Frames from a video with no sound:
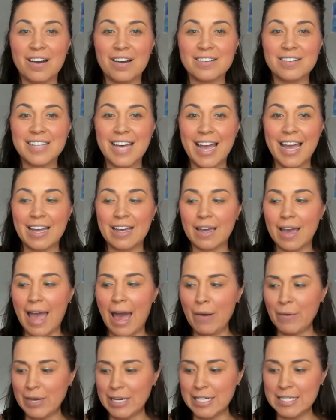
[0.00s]

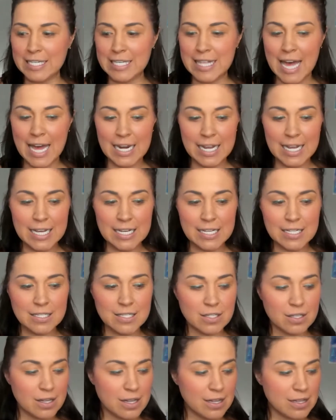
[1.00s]
easy that
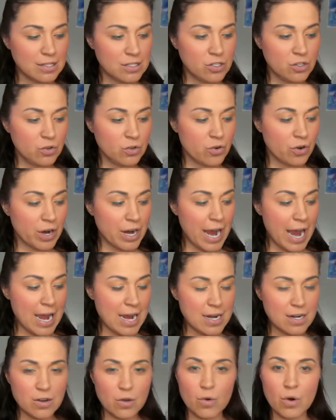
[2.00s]
is to
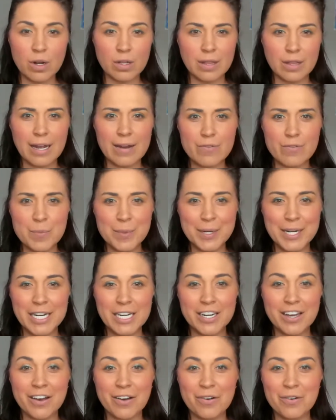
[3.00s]
create, or let everybody
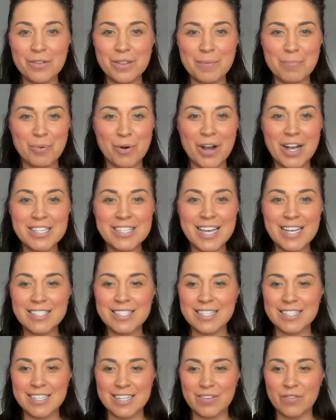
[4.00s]
know the process?
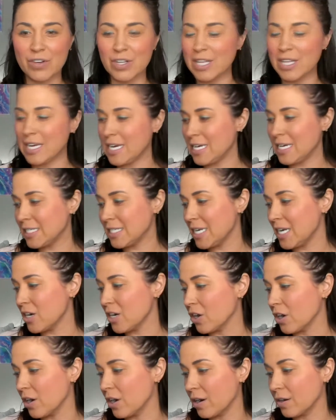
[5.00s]
Is it really easy,
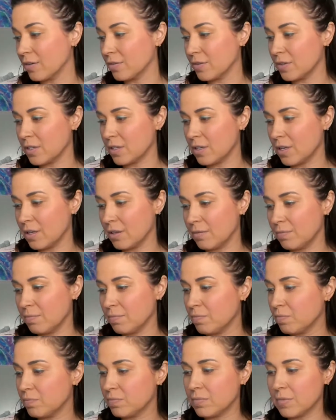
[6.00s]
or
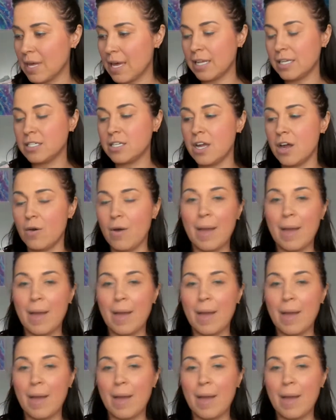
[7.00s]
let us know?